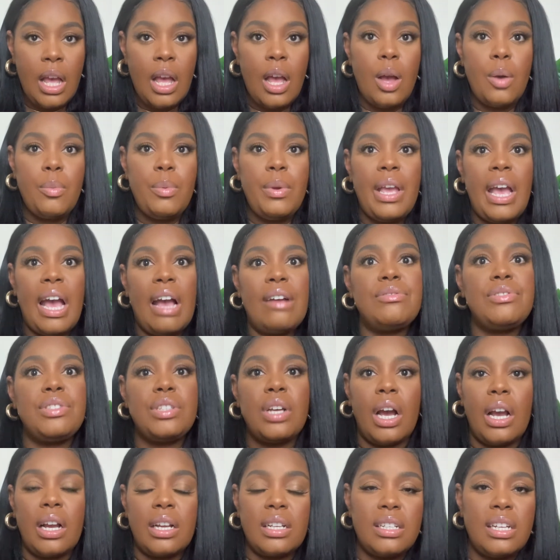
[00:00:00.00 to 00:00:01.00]
We have
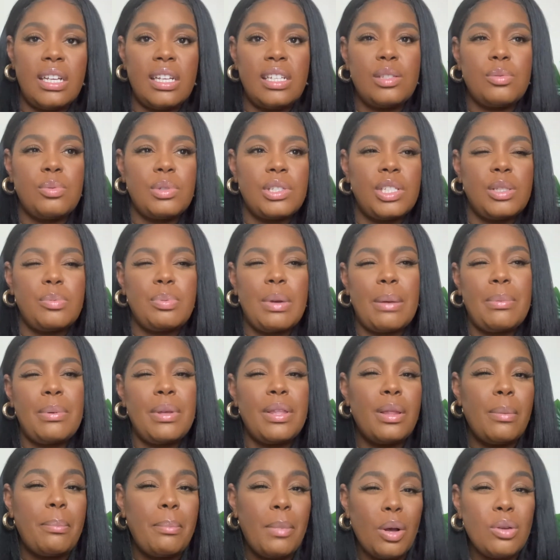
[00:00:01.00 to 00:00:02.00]
darkness, which is probably
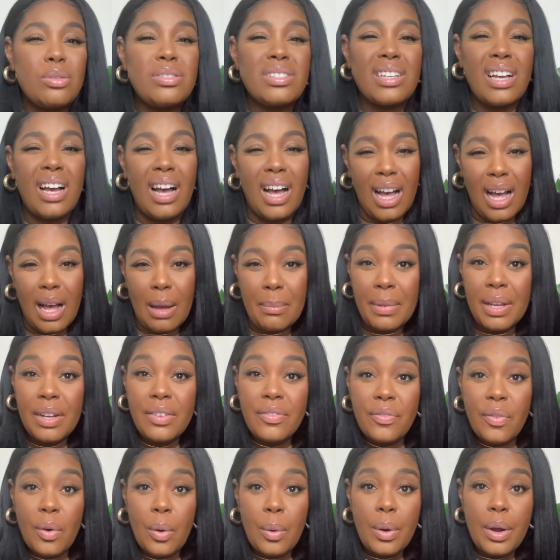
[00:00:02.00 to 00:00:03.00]
the most common
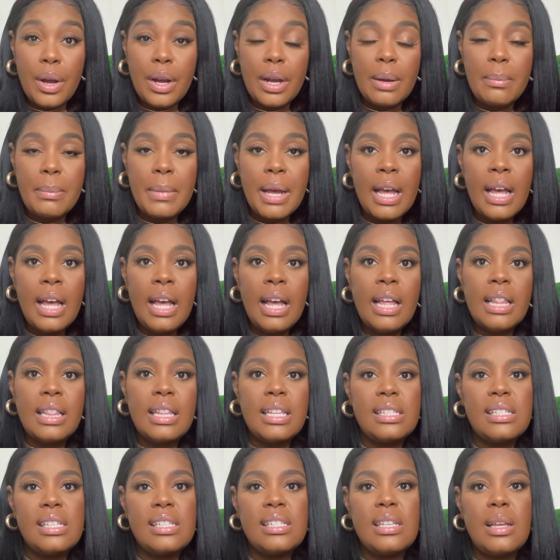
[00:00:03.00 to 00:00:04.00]
form.
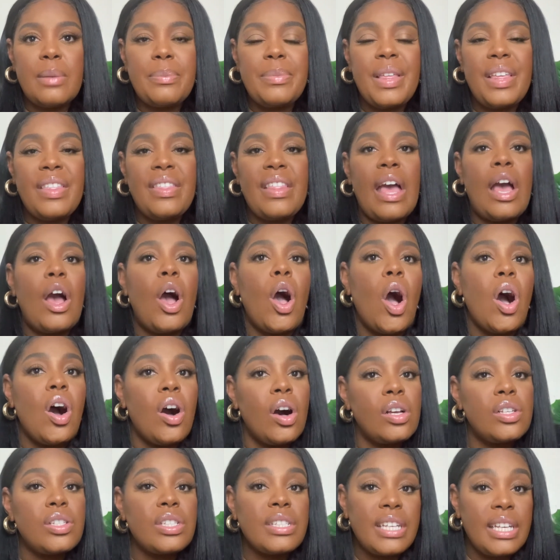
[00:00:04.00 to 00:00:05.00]
This is something that
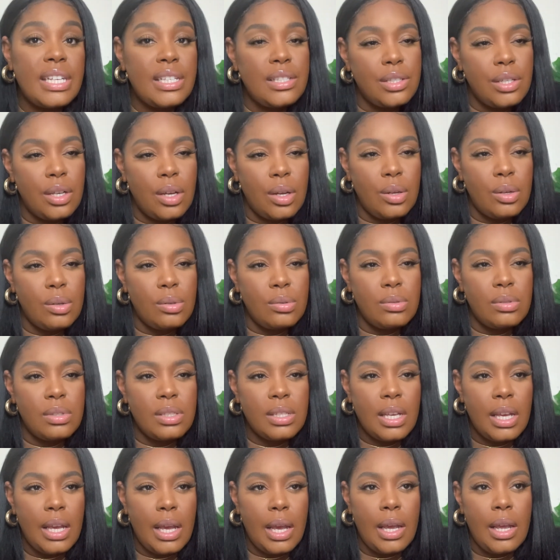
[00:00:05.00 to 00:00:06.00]
all skin tones
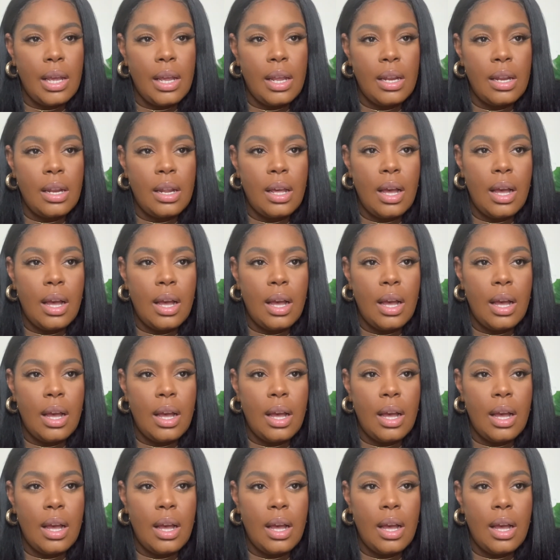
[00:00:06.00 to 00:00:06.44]
can